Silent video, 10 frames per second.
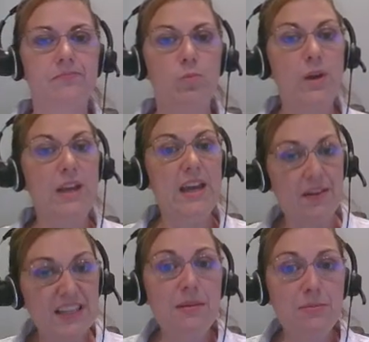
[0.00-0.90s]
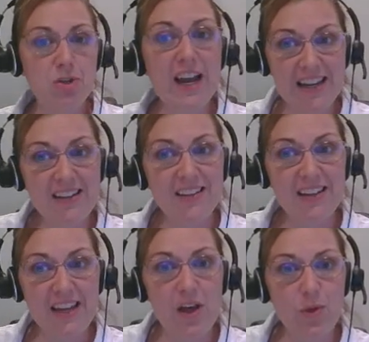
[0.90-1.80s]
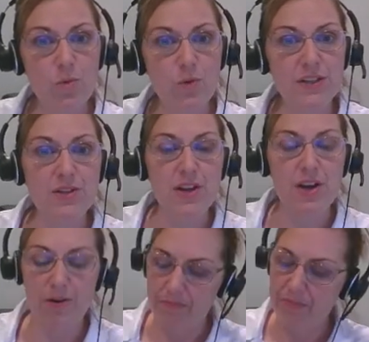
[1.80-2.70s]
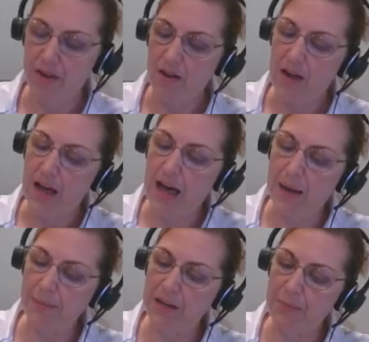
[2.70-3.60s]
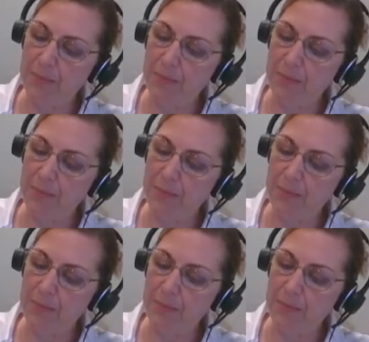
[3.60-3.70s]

We have to keep checking the other ones though. I'm going to